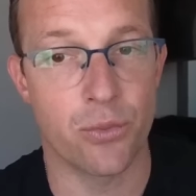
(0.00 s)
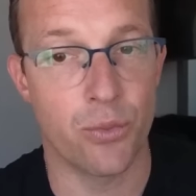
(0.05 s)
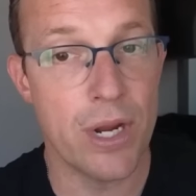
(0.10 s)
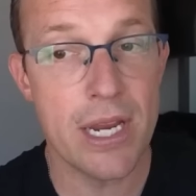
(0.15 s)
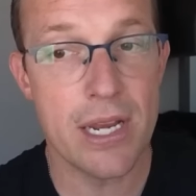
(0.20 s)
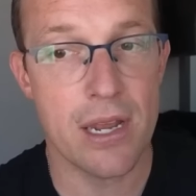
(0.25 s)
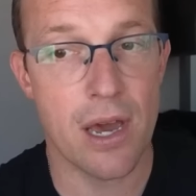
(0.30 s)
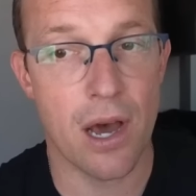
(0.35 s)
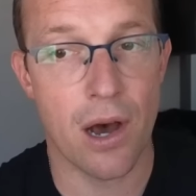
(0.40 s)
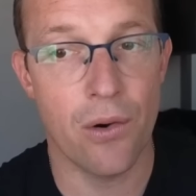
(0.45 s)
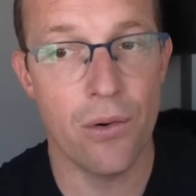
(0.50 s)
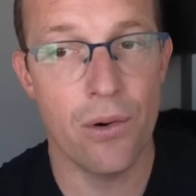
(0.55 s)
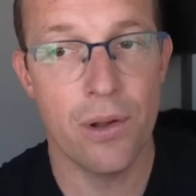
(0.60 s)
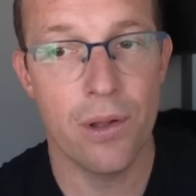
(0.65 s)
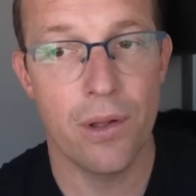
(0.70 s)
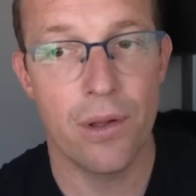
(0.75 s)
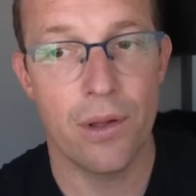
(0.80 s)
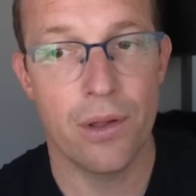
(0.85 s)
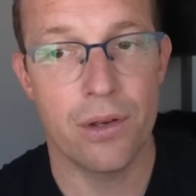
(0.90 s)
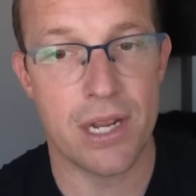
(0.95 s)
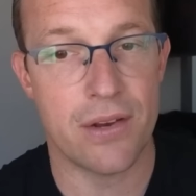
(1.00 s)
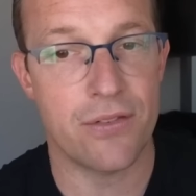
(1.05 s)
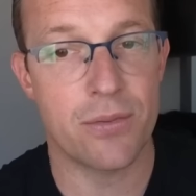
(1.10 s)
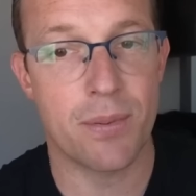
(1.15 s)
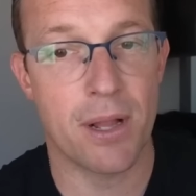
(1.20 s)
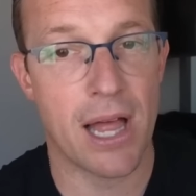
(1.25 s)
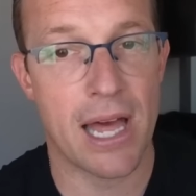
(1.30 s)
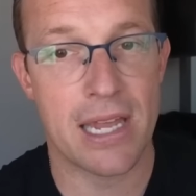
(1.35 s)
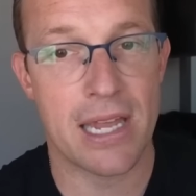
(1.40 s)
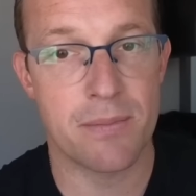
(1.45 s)
we know, Dave
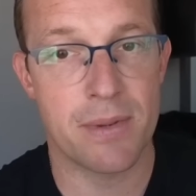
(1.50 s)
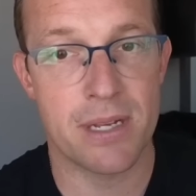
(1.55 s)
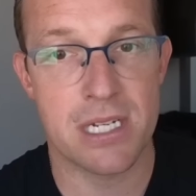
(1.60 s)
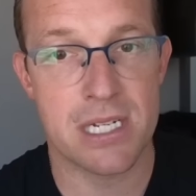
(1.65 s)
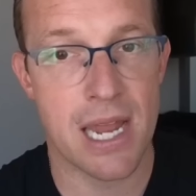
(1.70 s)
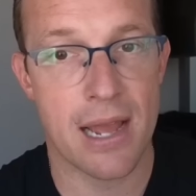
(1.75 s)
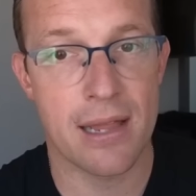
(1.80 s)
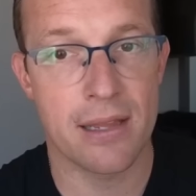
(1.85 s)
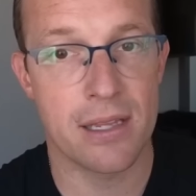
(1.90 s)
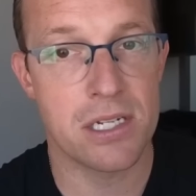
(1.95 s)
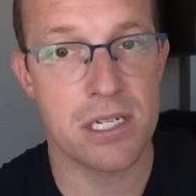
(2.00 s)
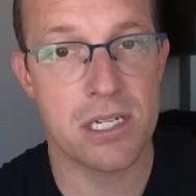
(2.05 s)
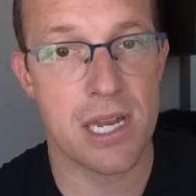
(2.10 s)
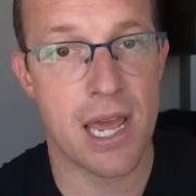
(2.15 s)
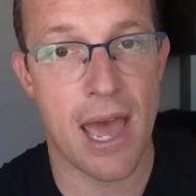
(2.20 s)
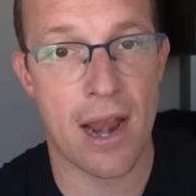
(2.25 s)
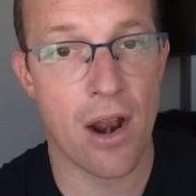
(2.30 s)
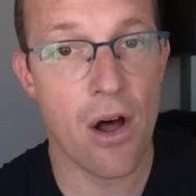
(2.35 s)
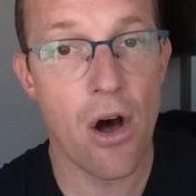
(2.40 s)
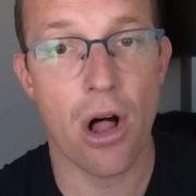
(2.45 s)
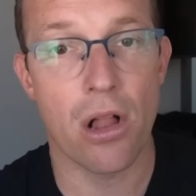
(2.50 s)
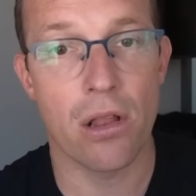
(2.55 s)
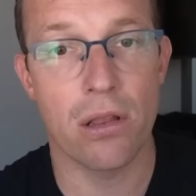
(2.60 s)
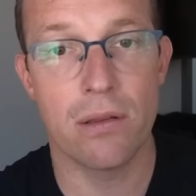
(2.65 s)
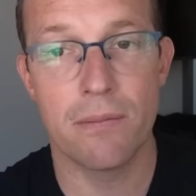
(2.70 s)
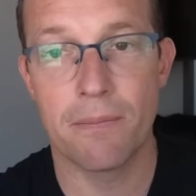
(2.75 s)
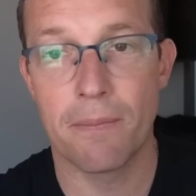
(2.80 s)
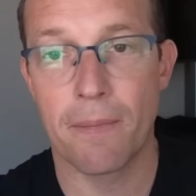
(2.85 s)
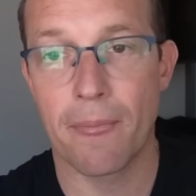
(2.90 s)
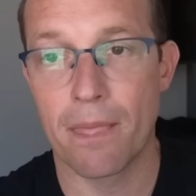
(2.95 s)
Chappelle hasn't been silenced at
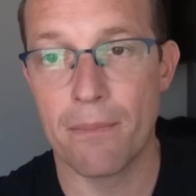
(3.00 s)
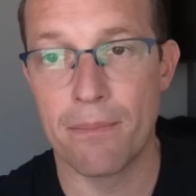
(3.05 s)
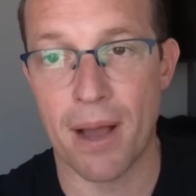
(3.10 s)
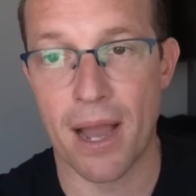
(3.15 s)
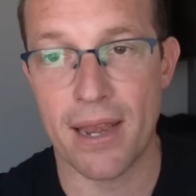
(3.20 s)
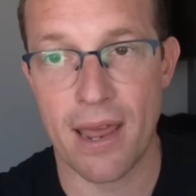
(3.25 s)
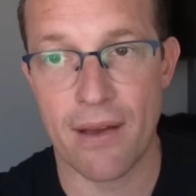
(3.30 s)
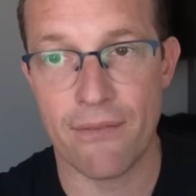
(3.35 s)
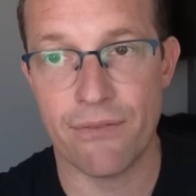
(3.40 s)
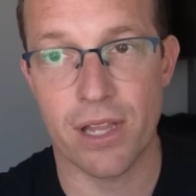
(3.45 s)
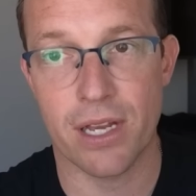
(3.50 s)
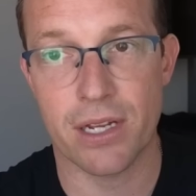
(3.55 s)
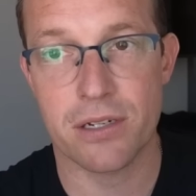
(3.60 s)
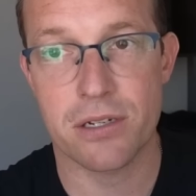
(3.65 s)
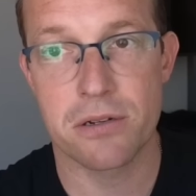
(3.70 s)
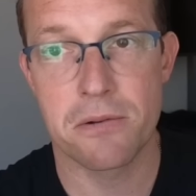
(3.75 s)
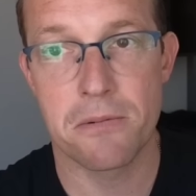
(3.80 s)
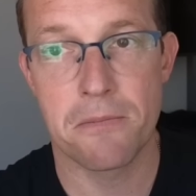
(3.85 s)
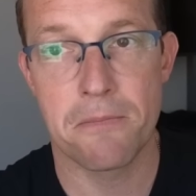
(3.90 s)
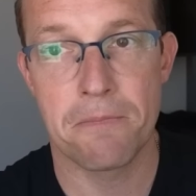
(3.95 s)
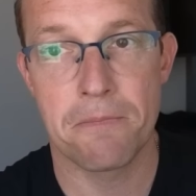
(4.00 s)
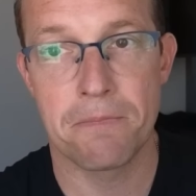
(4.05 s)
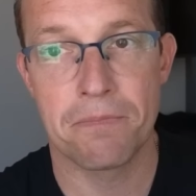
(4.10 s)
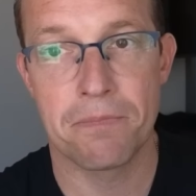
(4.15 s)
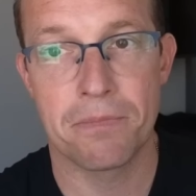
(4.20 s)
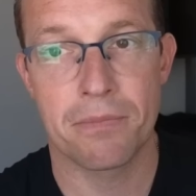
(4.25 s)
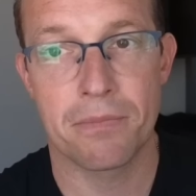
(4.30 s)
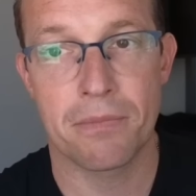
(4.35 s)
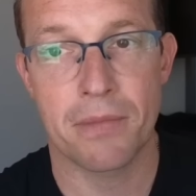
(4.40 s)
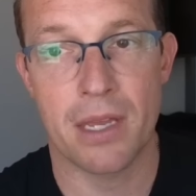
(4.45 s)
all by Netflix.
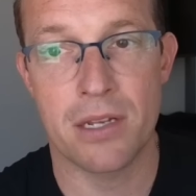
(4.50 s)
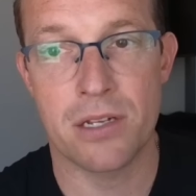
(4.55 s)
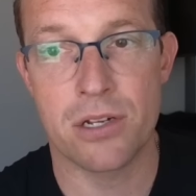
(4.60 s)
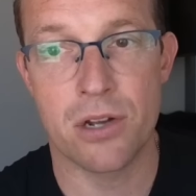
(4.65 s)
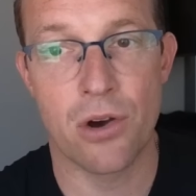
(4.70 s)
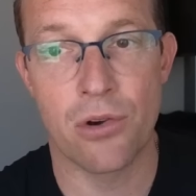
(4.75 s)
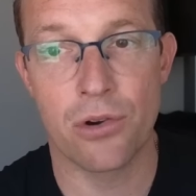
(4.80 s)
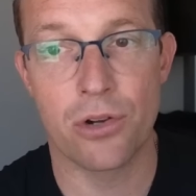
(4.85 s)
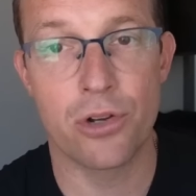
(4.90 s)
And so